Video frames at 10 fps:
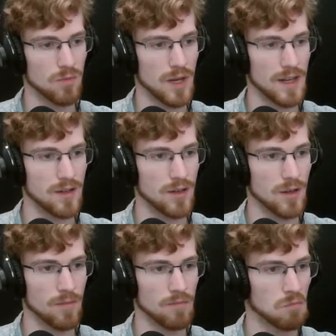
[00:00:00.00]

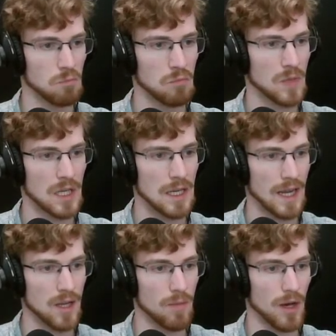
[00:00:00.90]
Blender
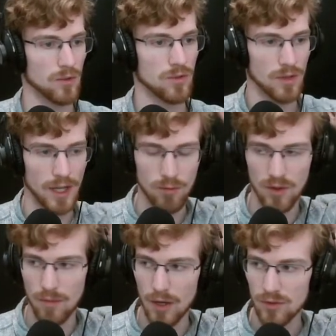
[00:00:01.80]
like a mouse, like
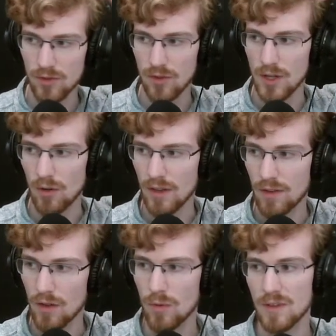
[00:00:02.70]
with a mouse. The only
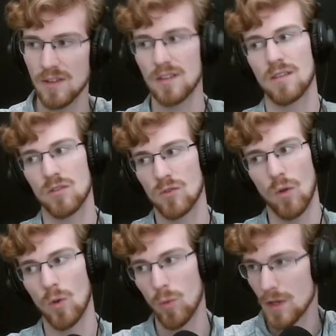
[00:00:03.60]
thing you're missing is a
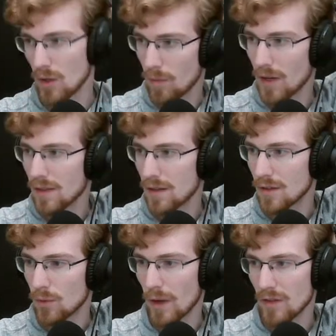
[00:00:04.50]
scroll wheel, but
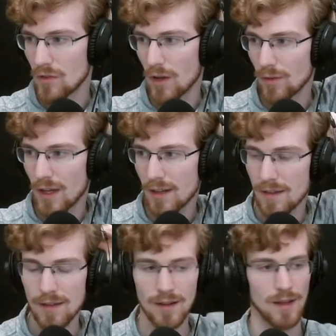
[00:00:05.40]
there's ways around that.